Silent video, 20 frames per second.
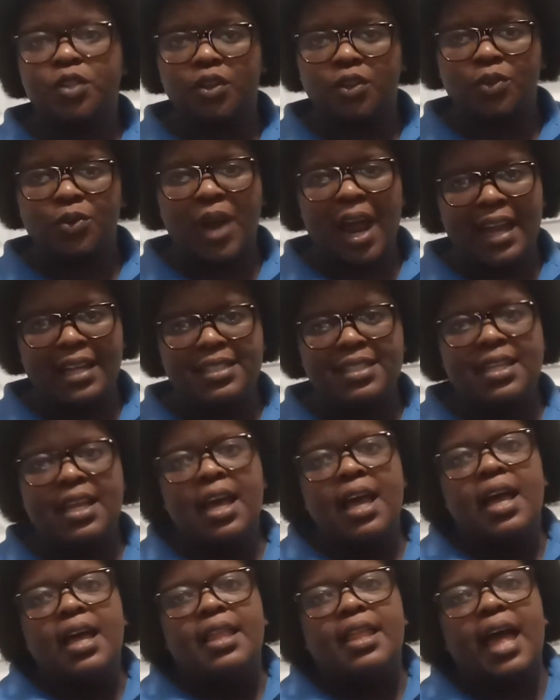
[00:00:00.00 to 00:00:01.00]
All right,
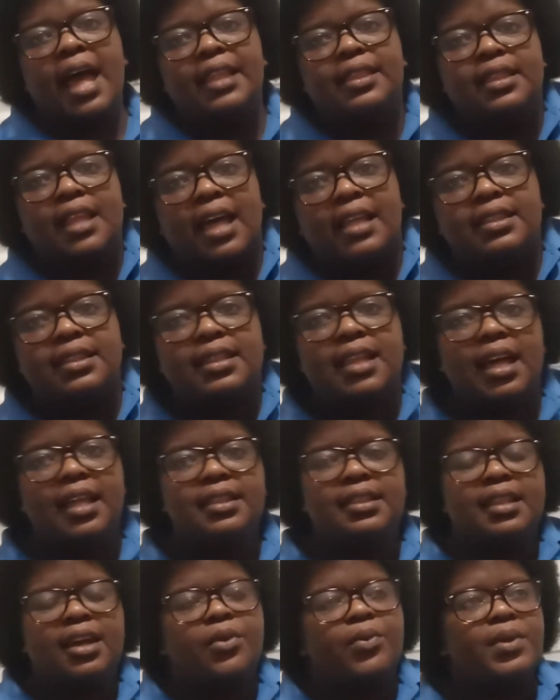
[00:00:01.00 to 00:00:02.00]
and
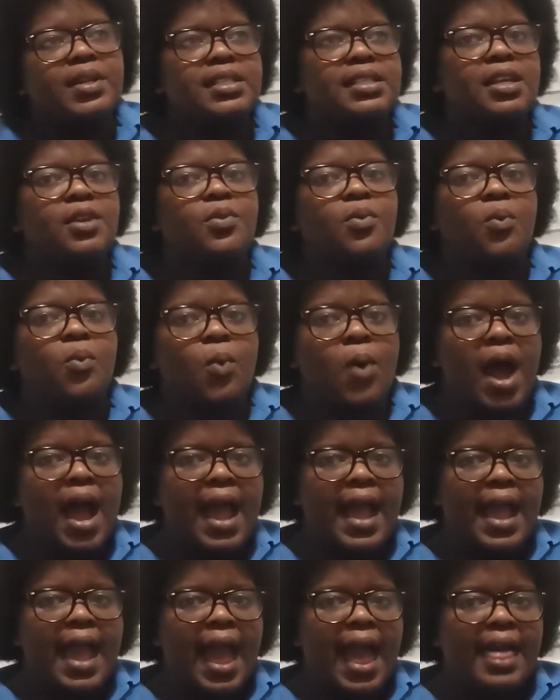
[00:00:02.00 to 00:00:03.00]
the reason
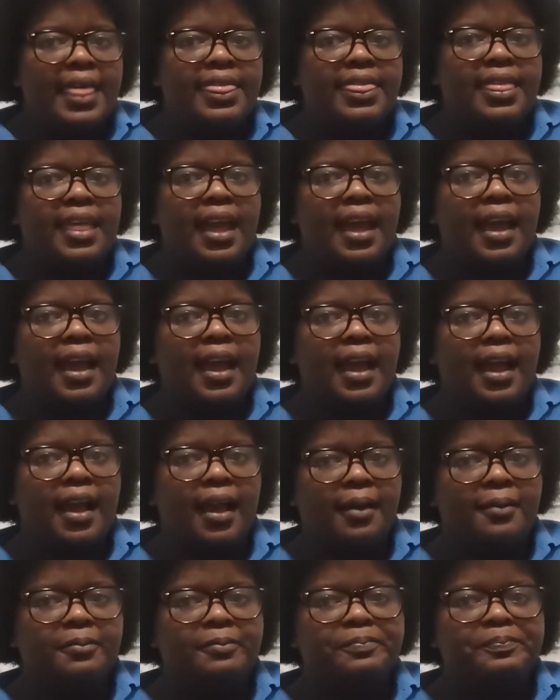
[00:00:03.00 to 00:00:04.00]
why I think,
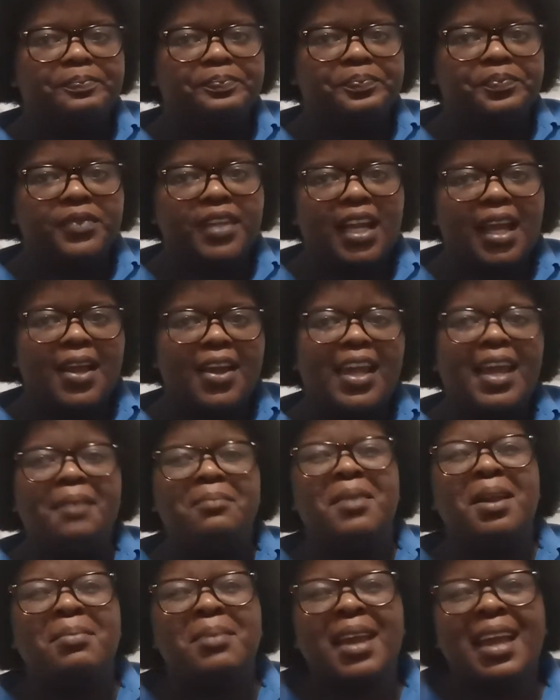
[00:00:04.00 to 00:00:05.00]
okay,
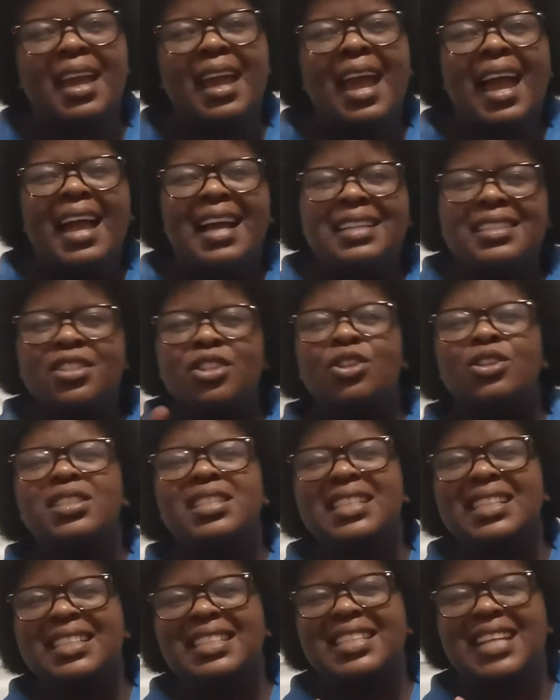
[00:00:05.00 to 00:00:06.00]
maybe it's
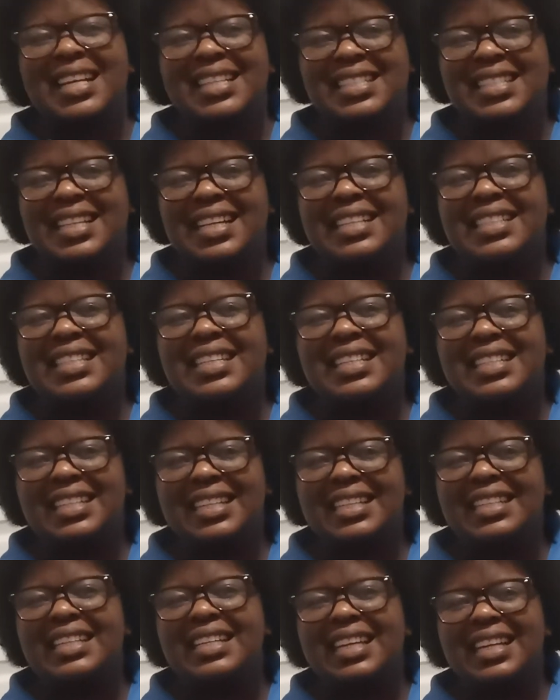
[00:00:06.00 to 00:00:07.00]
loosely translated
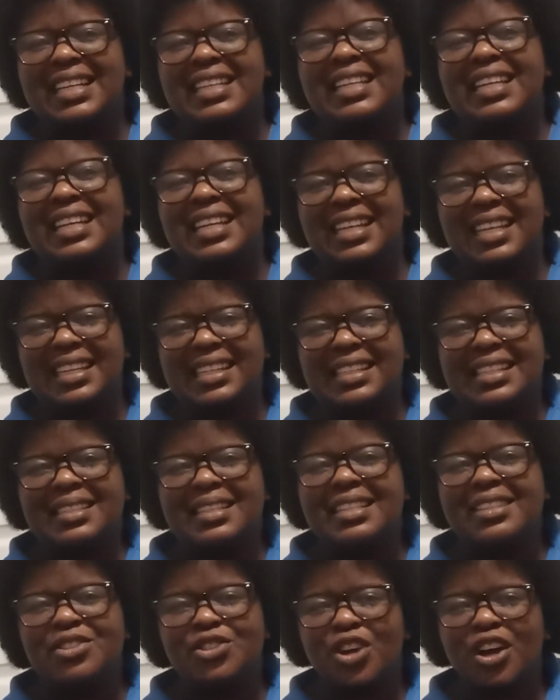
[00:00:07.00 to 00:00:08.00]
in English.
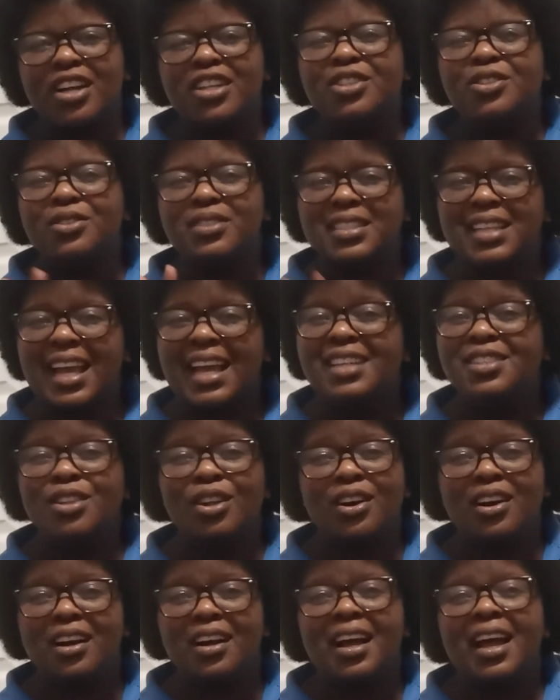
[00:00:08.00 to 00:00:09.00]
In Tsonga, she'll say, as
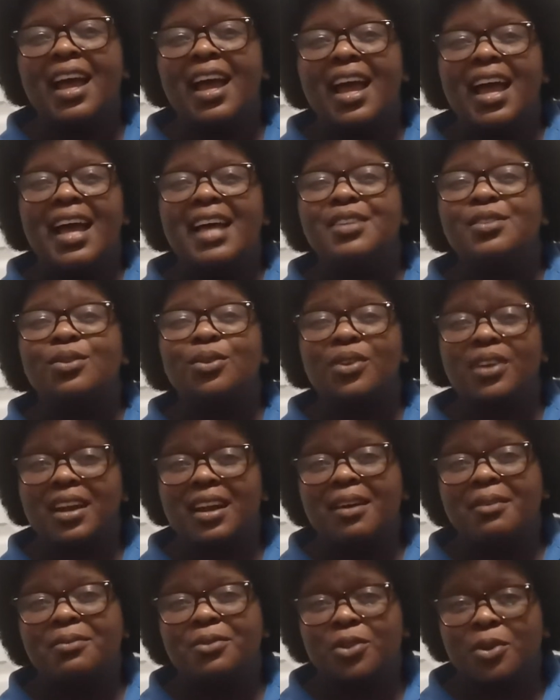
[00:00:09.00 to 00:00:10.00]
long as
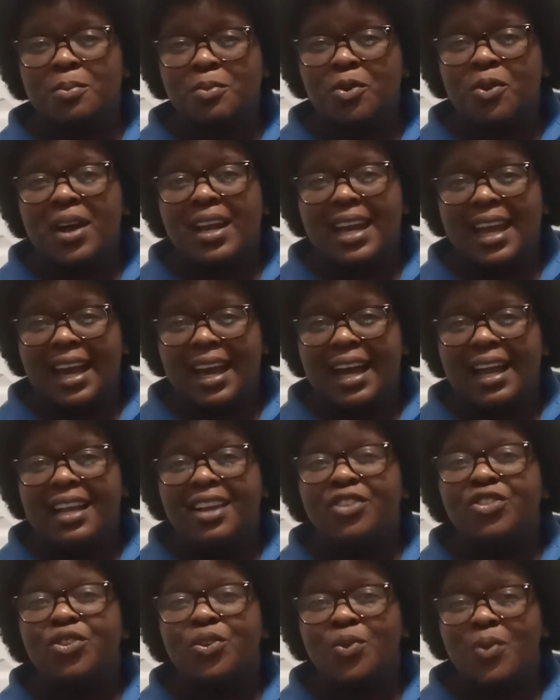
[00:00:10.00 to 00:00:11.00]
korona vutomi n'wananga
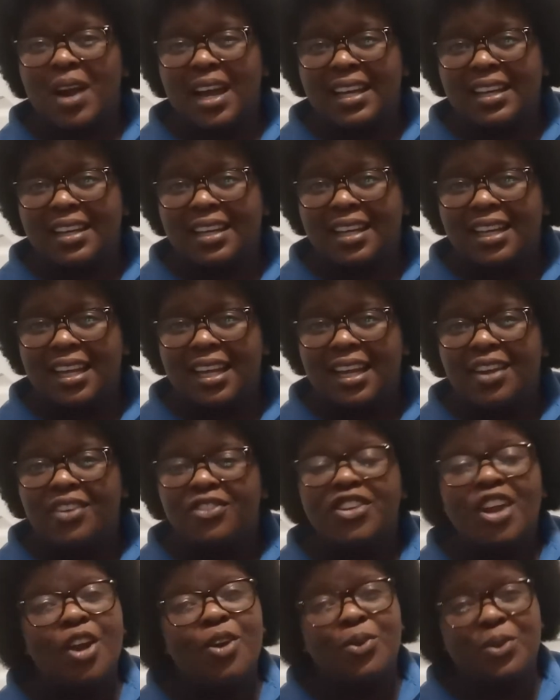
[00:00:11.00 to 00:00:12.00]
leswin'wana
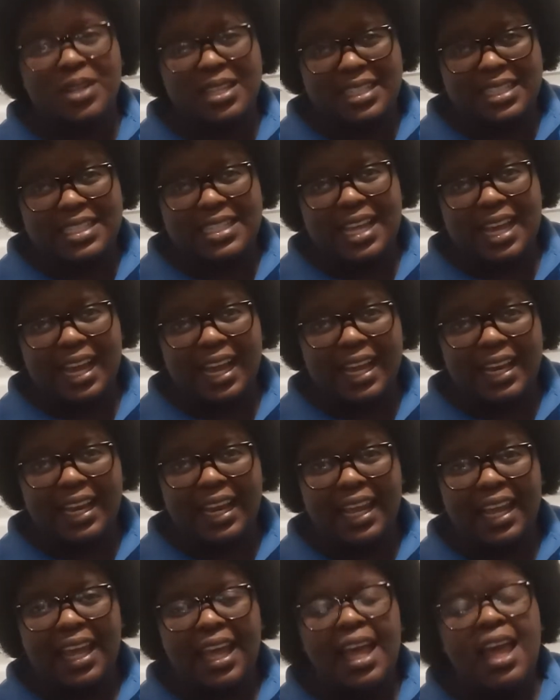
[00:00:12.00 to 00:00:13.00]
swa lunghiseka
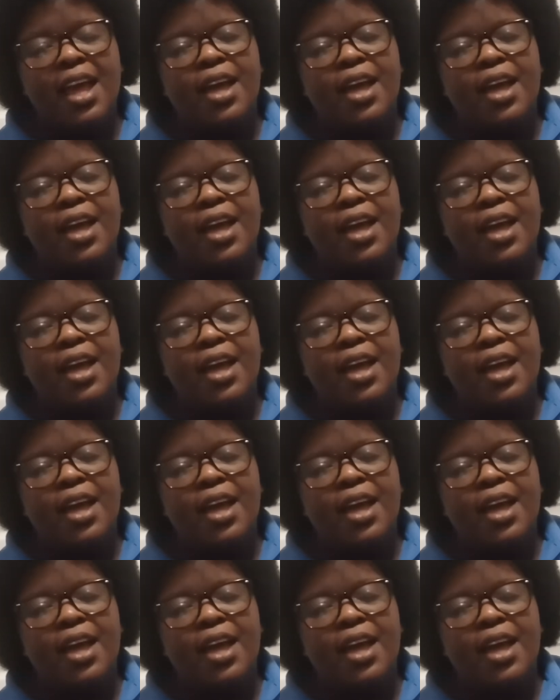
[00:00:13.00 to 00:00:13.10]
ne.